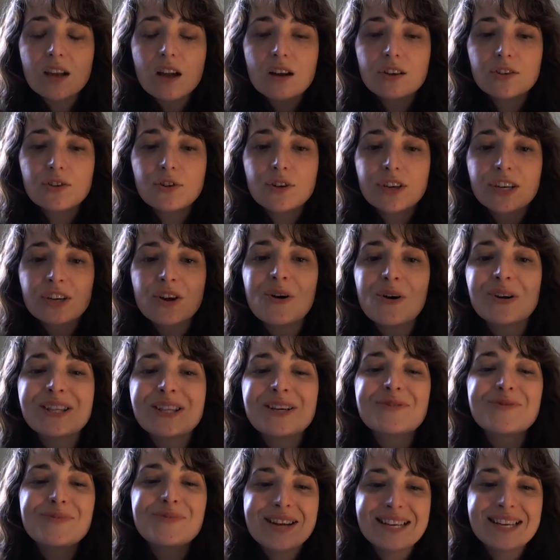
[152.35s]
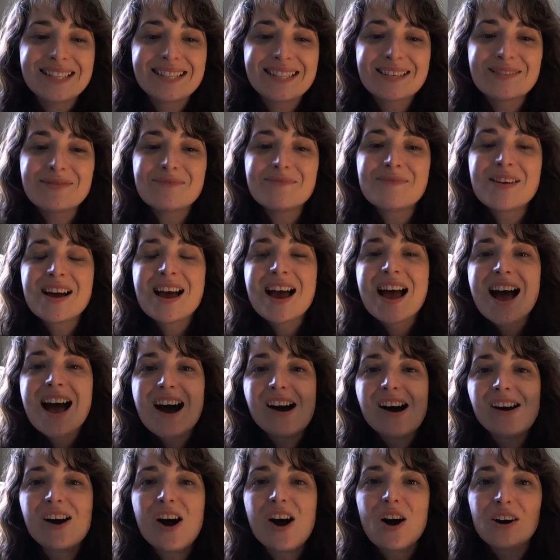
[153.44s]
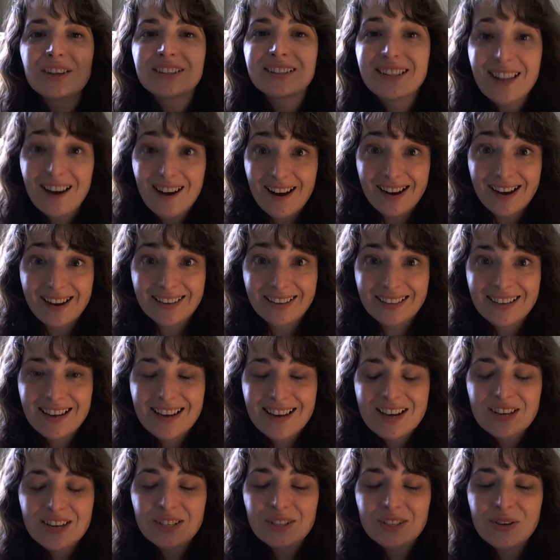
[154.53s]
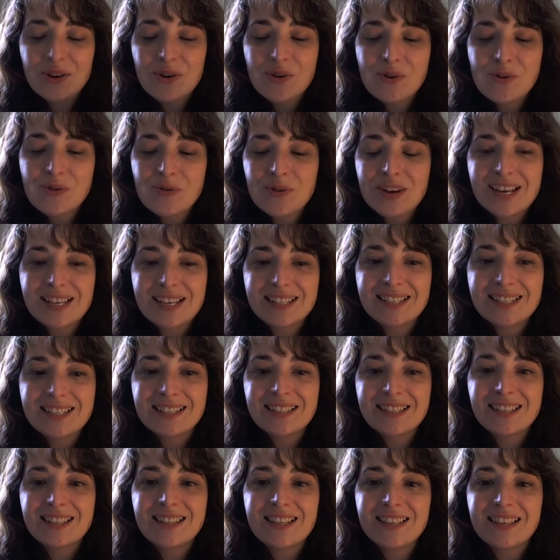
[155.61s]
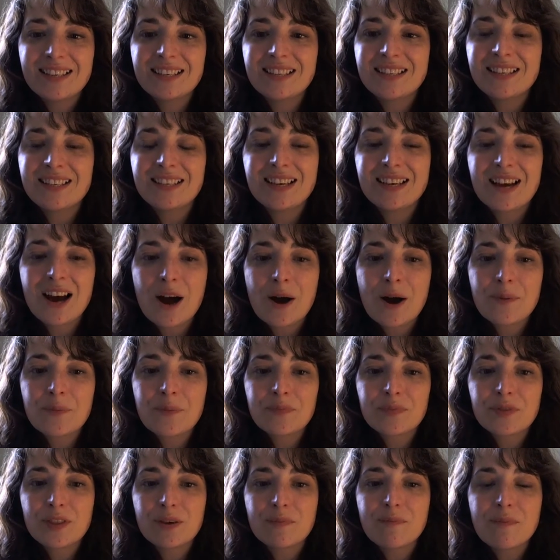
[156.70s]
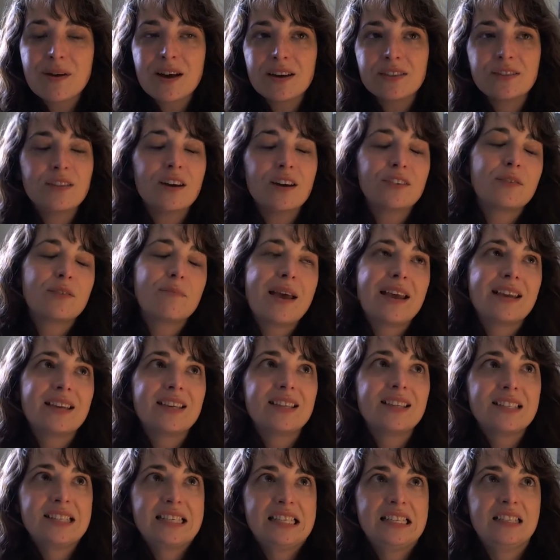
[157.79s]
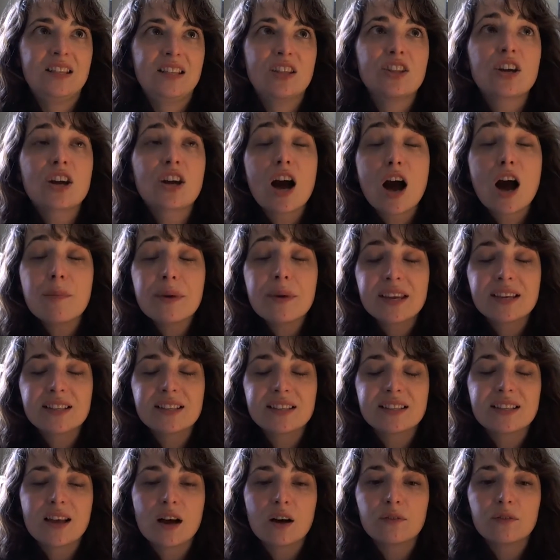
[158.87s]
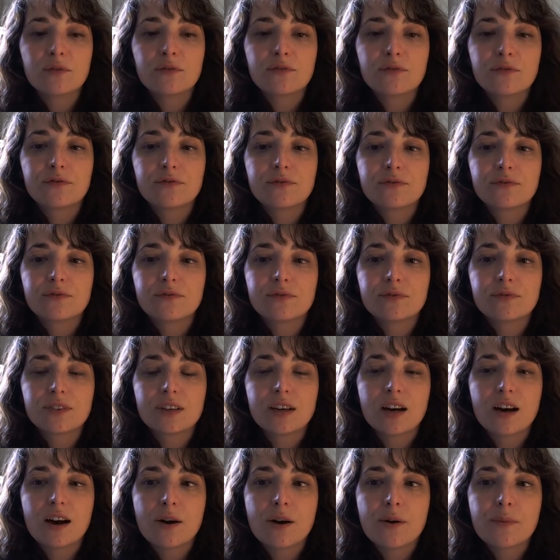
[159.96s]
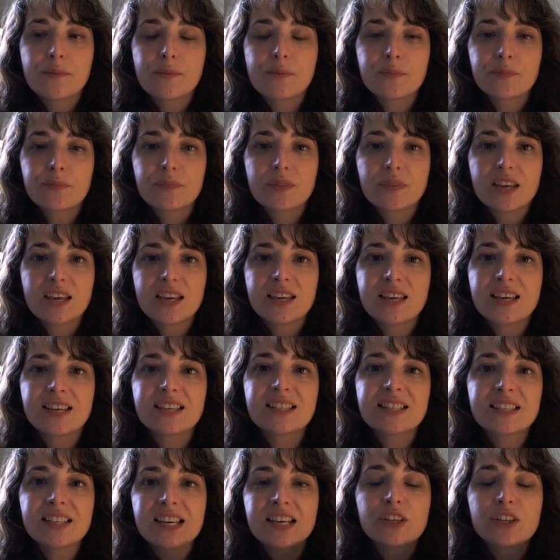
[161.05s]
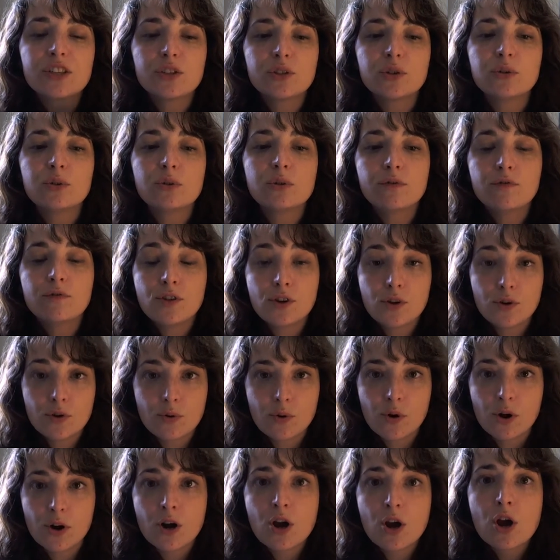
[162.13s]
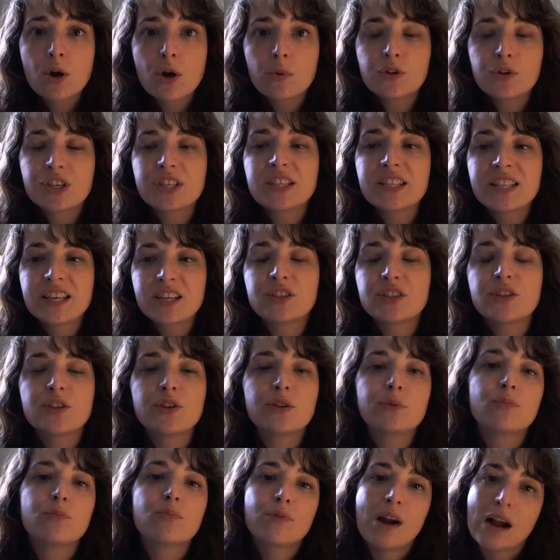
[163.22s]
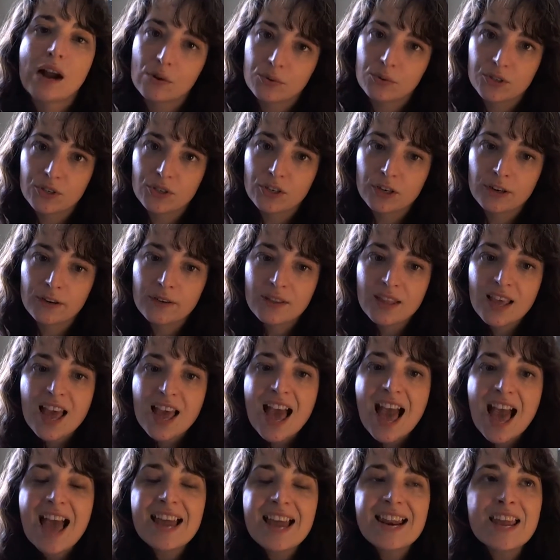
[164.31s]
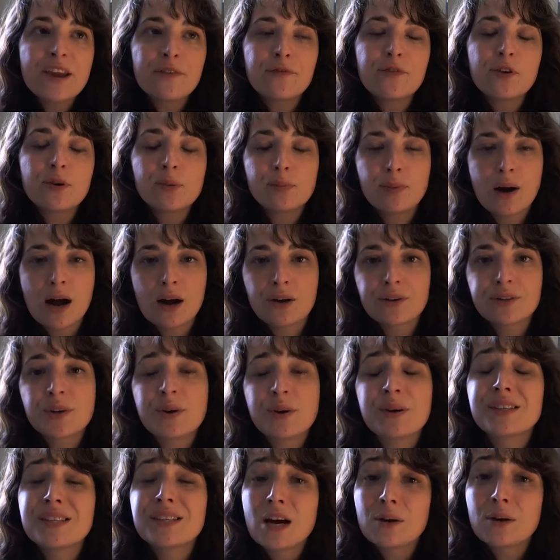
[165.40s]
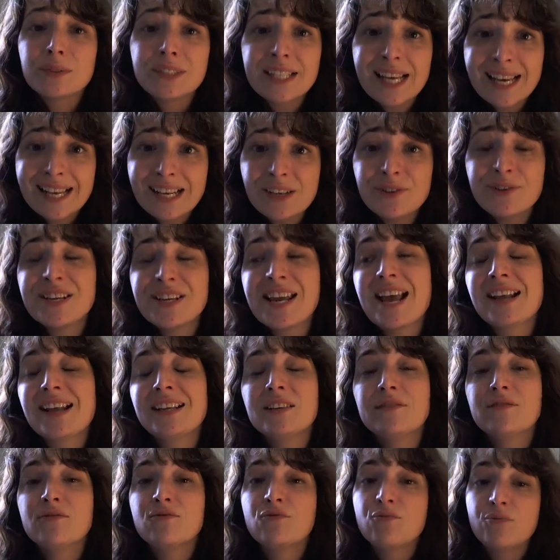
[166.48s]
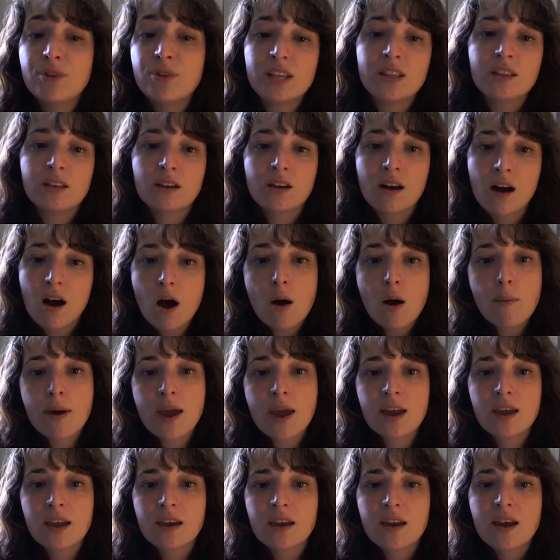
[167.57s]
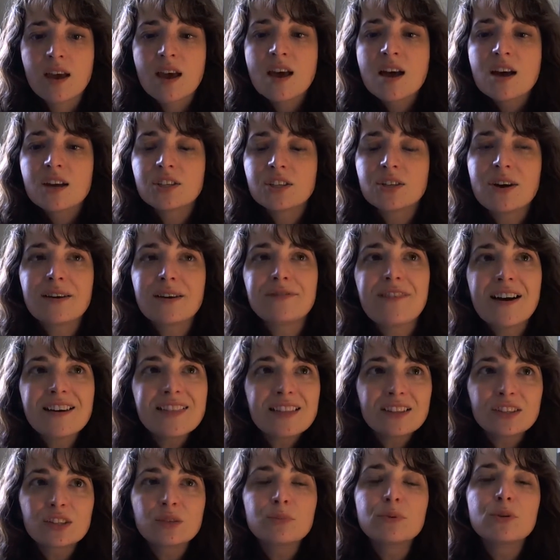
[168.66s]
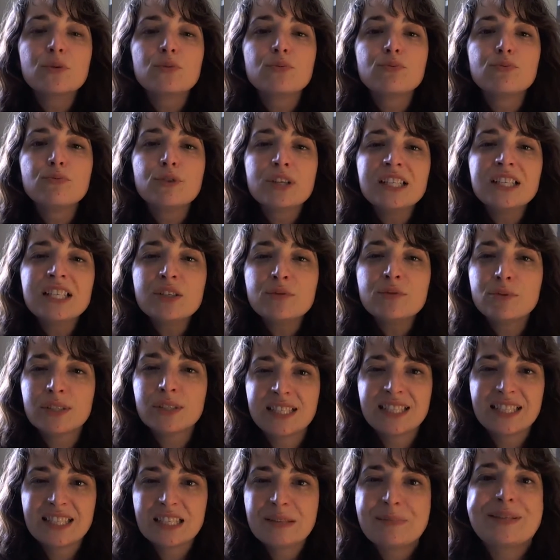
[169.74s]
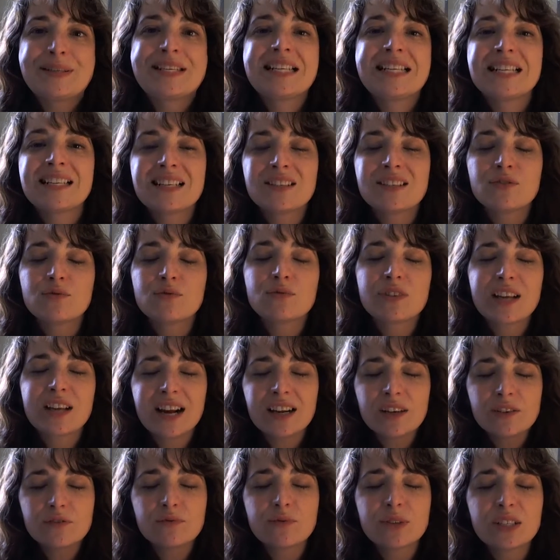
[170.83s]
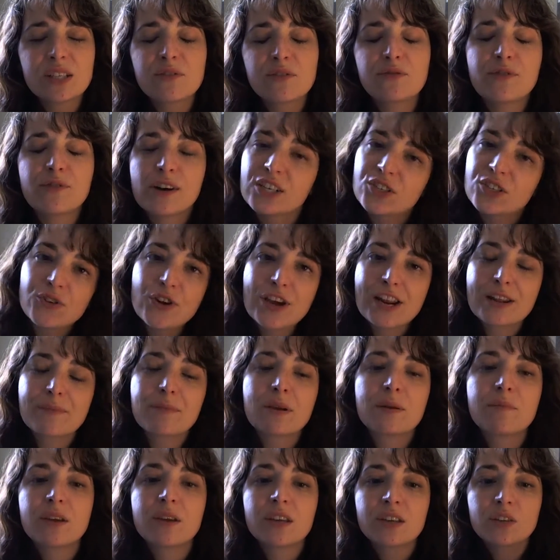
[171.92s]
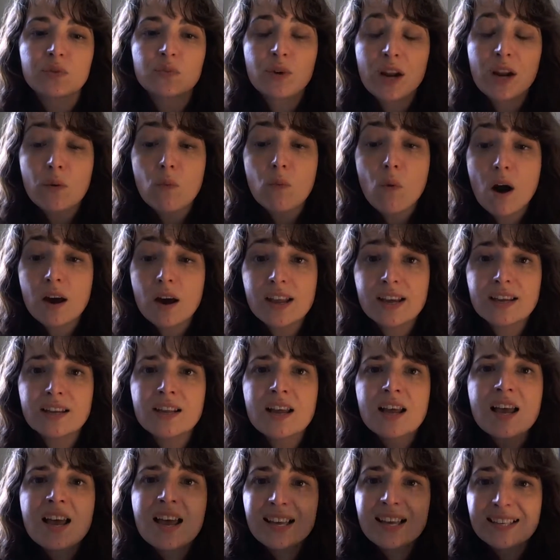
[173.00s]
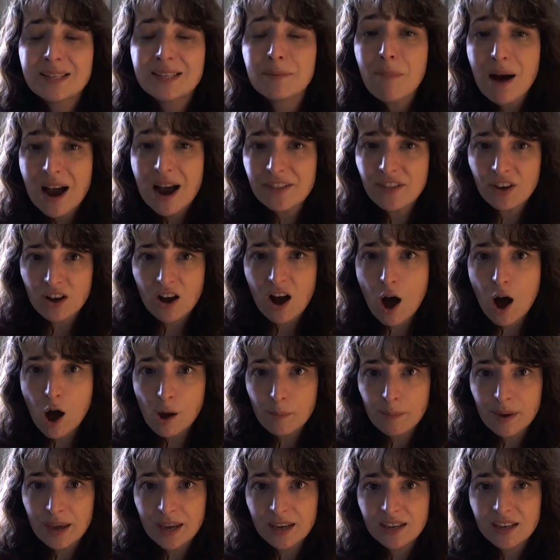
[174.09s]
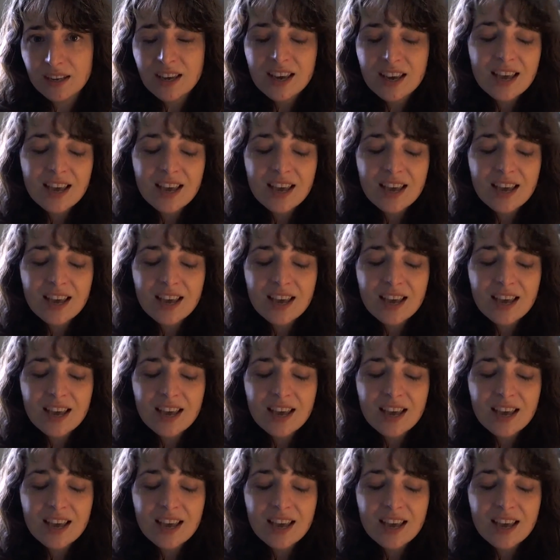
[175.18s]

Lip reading: you can only read them online. So it's not the magazine, the comic itself is linked to the viewer, which is linked to your browser. And if your browser is outdated, you can't even read the comic. So I find that to be really, really limited, and it's kind of really frustrating me because what I wanted is to buy the comic.